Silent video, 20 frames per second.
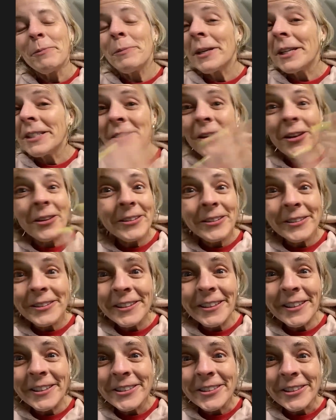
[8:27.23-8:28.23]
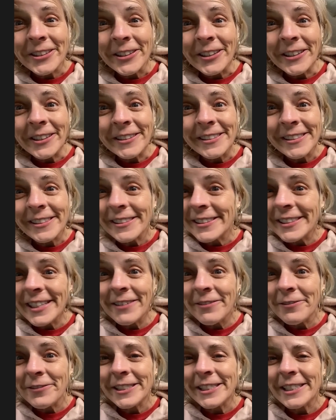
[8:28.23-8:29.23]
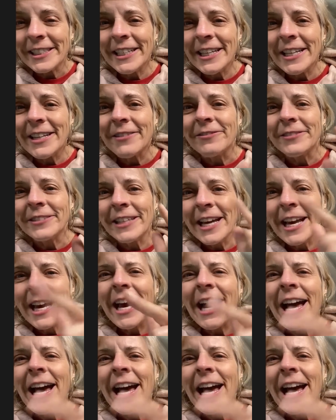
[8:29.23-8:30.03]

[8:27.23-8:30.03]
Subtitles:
because all their literature says life is a gift.